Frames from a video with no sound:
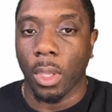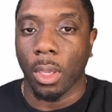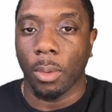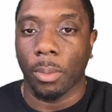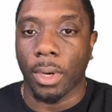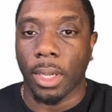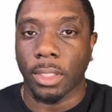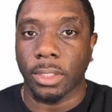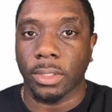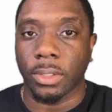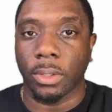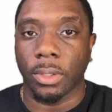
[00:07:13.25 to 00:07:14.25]
But I'll just
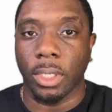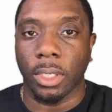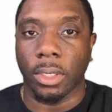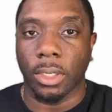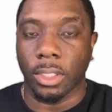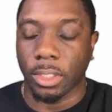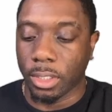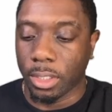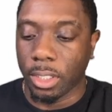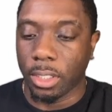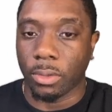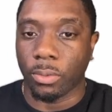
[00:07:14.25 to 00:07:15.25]
go here and just
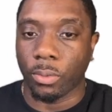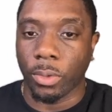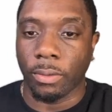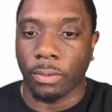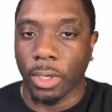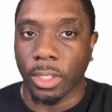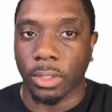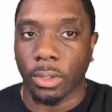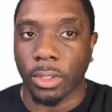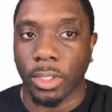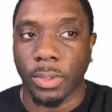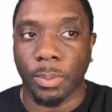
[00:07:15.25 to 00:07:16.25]
hit refresh on
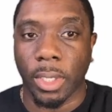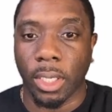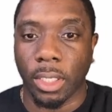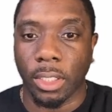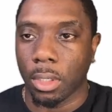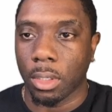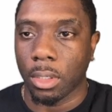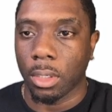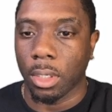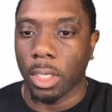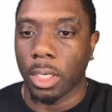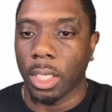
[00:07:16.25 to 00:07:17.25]
this page,
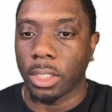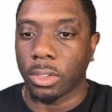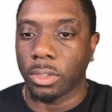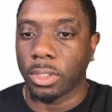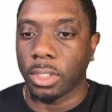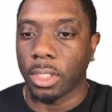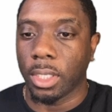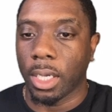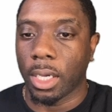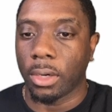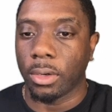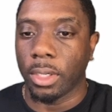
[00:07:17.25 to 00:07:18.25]
and as you can see
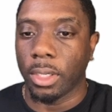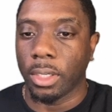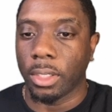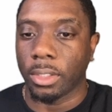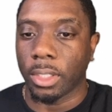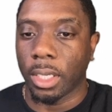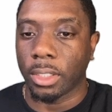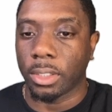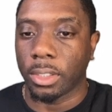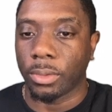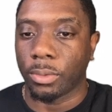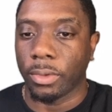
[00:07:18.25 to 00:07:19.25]
now it is actually
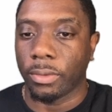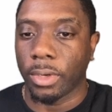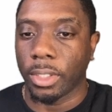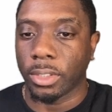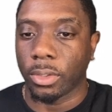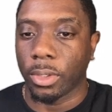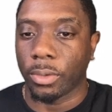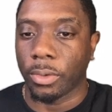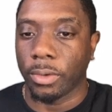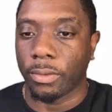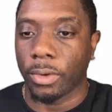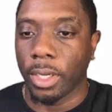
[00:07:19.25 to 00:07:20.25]
refreshed. So it
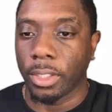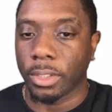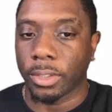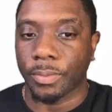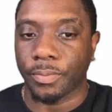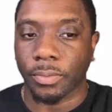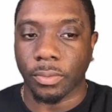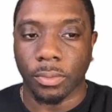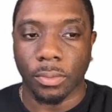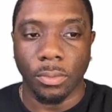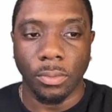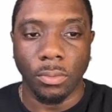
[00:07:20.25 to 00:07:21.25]
refreshed.
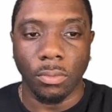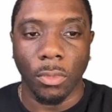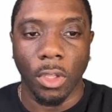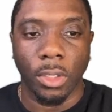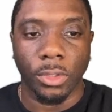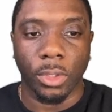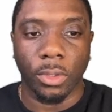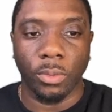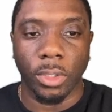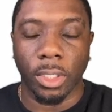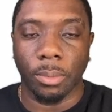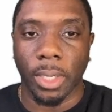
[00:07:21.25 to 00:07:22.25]
So if we
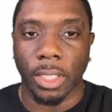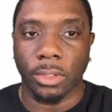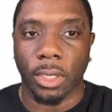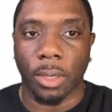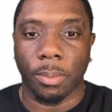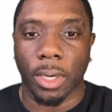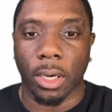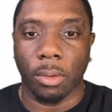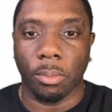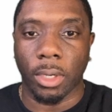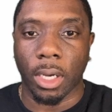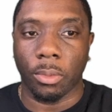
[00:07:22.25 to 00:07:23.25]
come back to our Power B
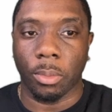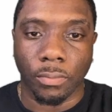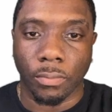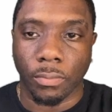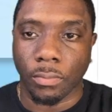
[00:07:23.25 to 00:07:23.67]
I report,